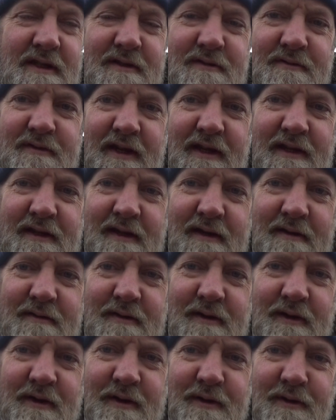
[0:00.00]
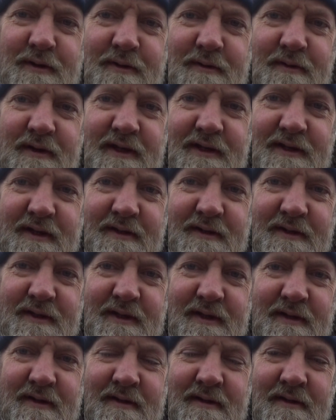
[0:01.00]
write down all the reasons
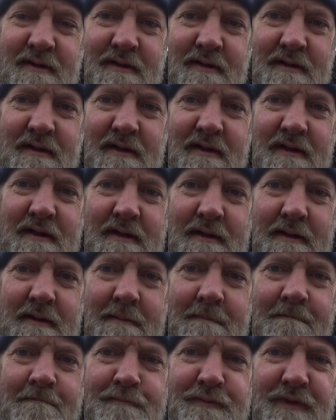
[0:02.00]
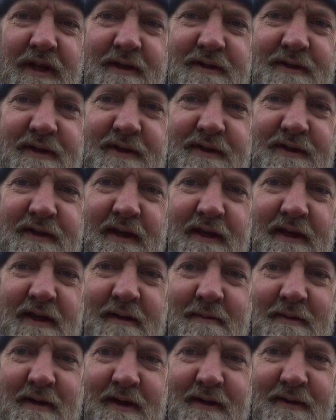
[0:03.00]
and just think
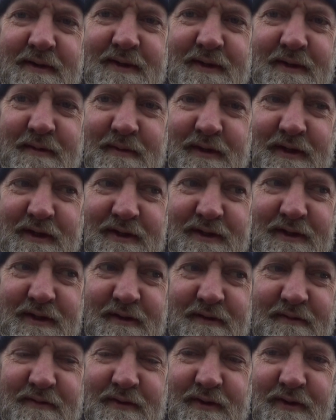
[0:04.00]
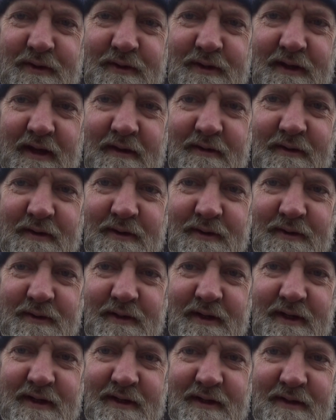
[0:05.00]
about it so much you wrote down all the
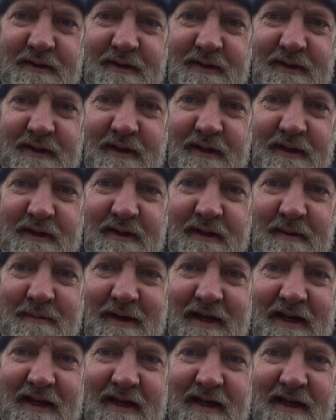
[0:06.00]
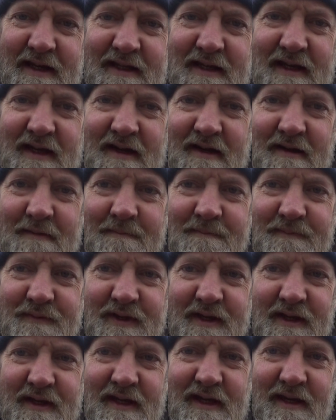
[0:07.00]
reasons that it's a bad idea
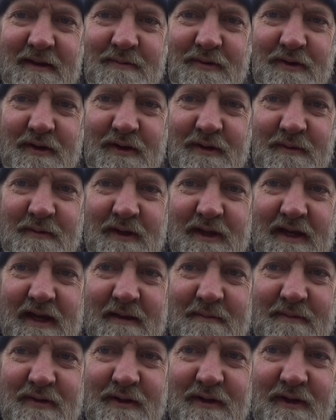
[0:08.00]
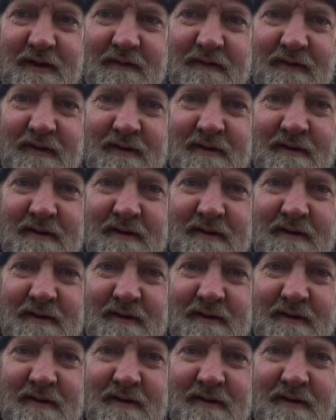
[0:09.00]
to keep on with that belief